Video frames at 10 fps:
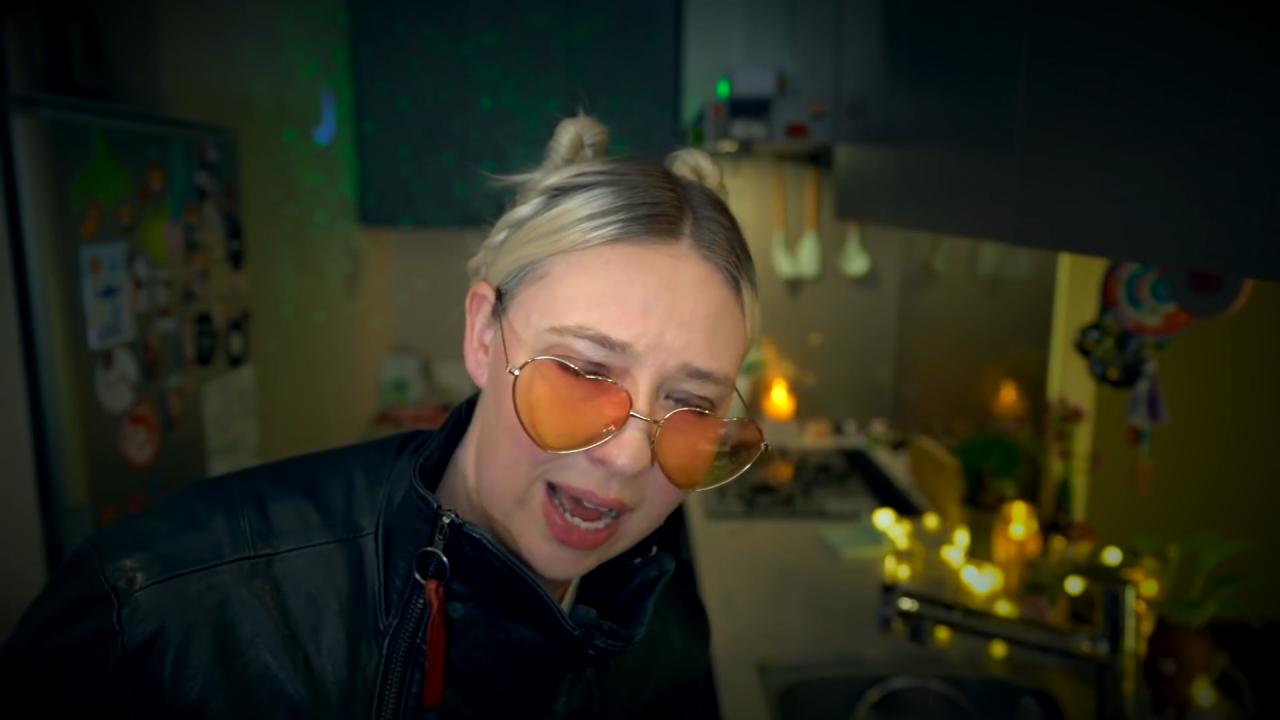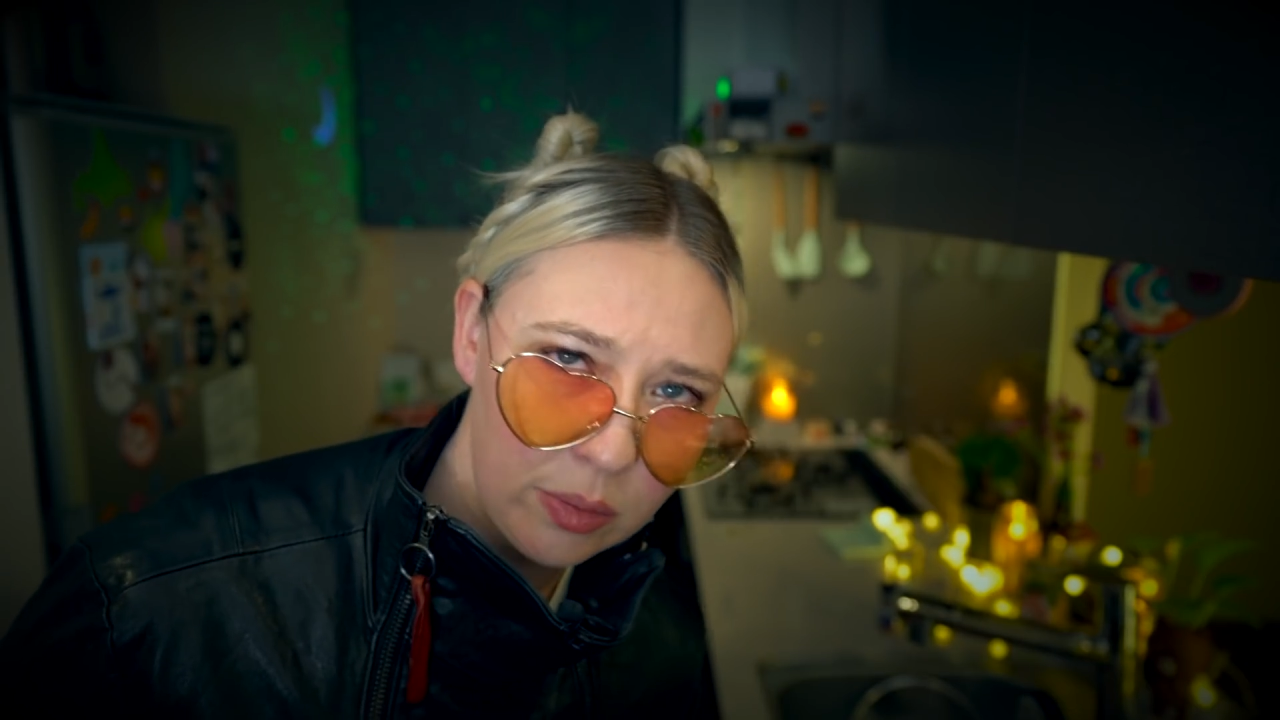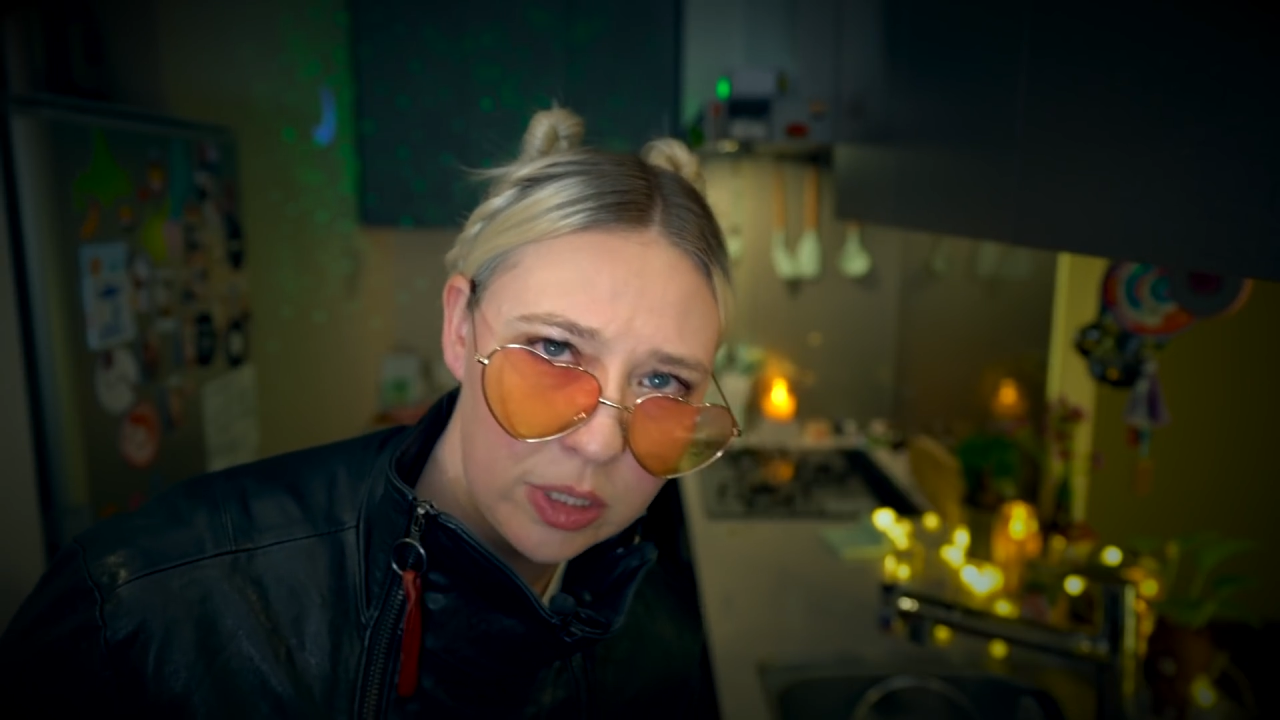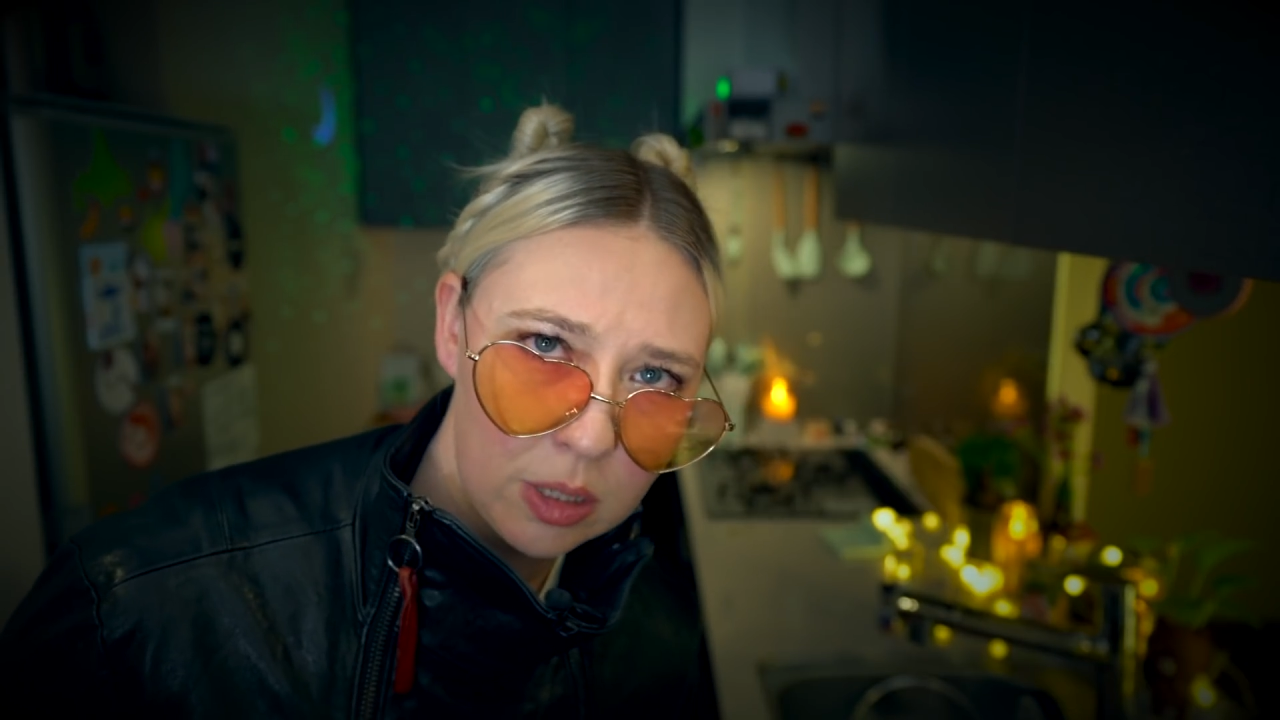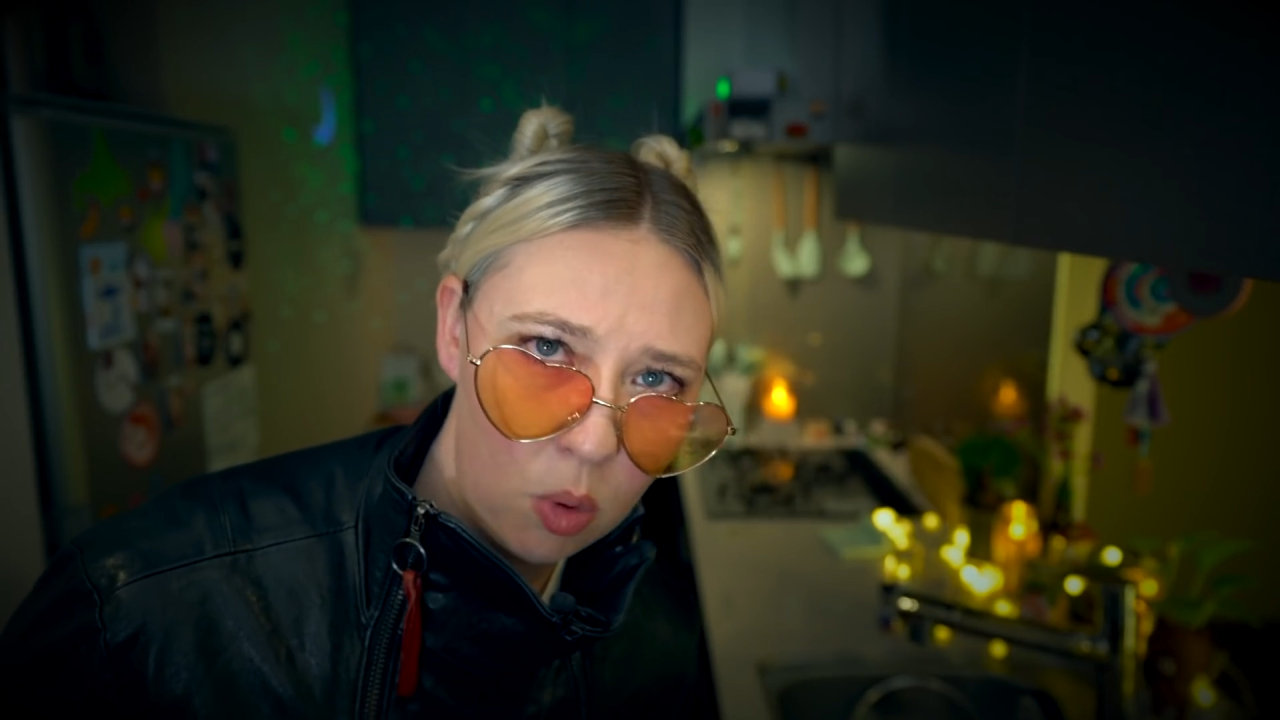
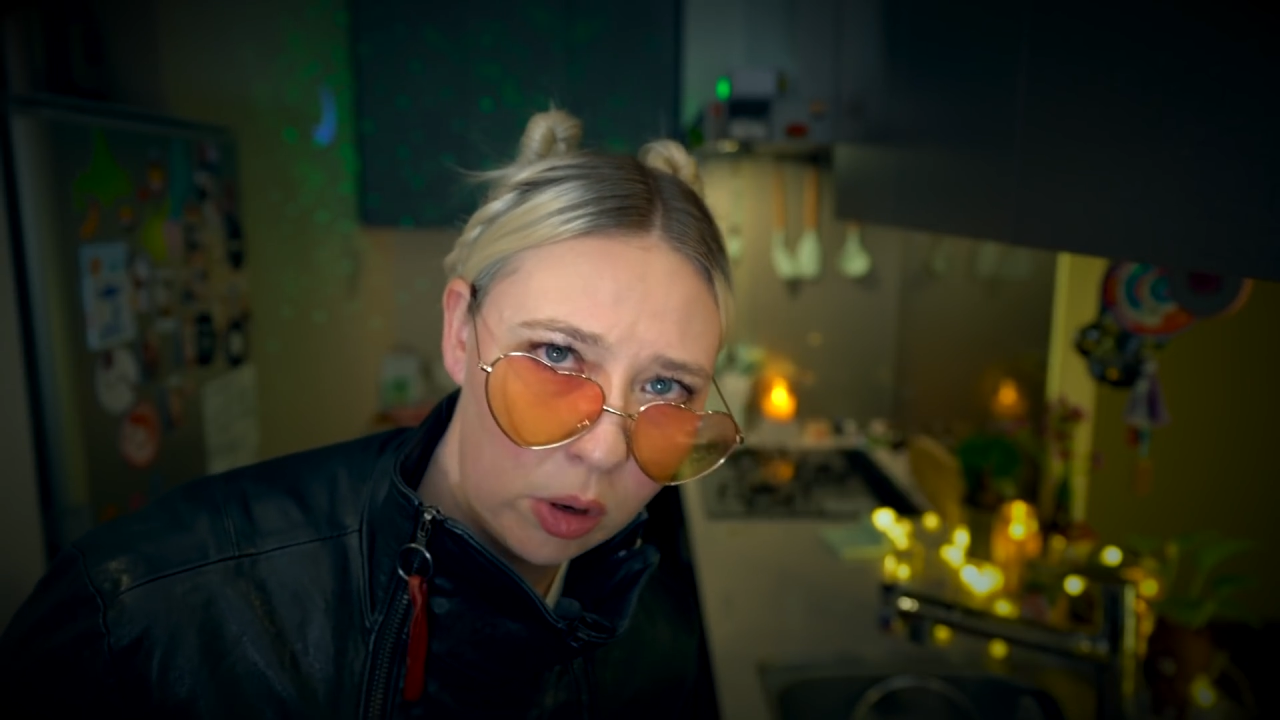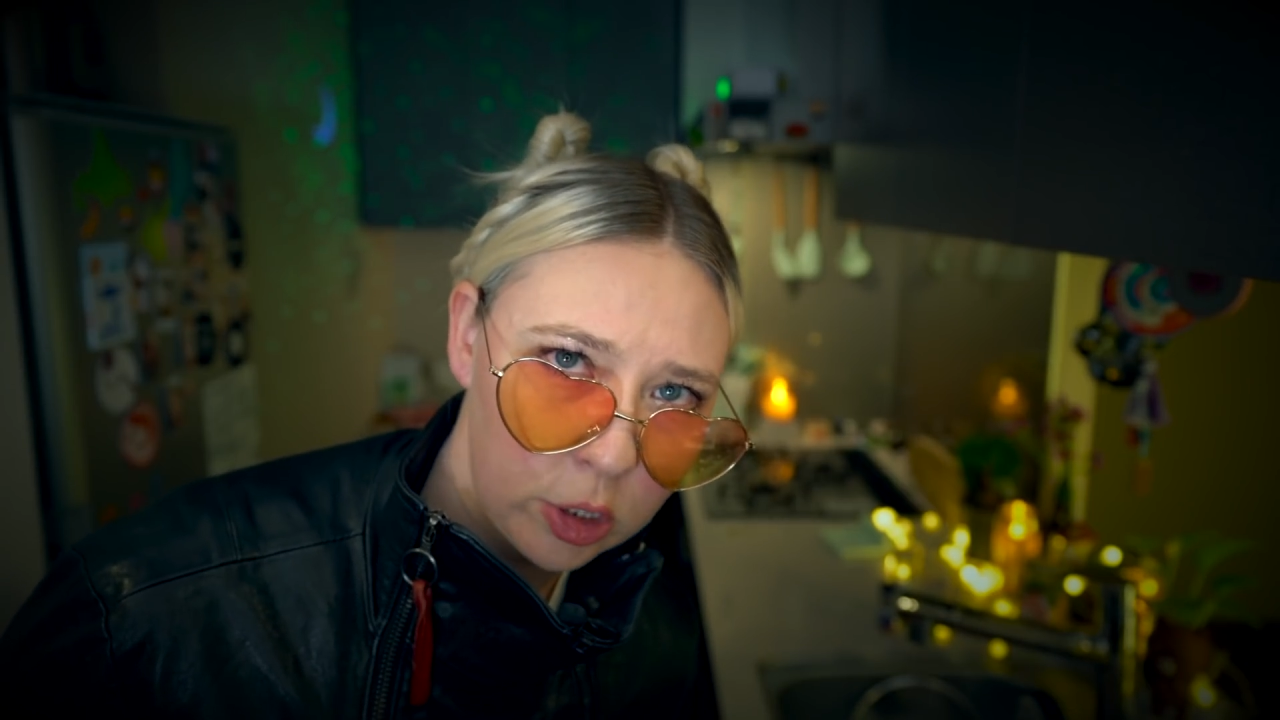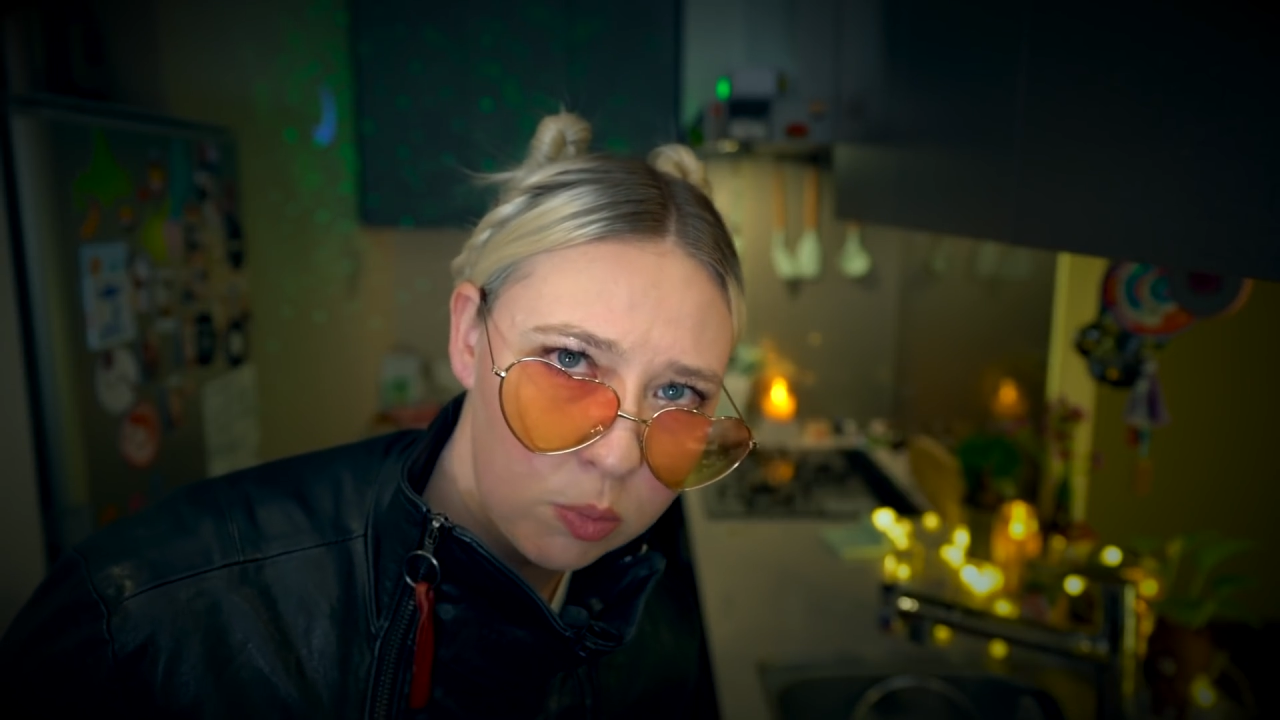house in the morning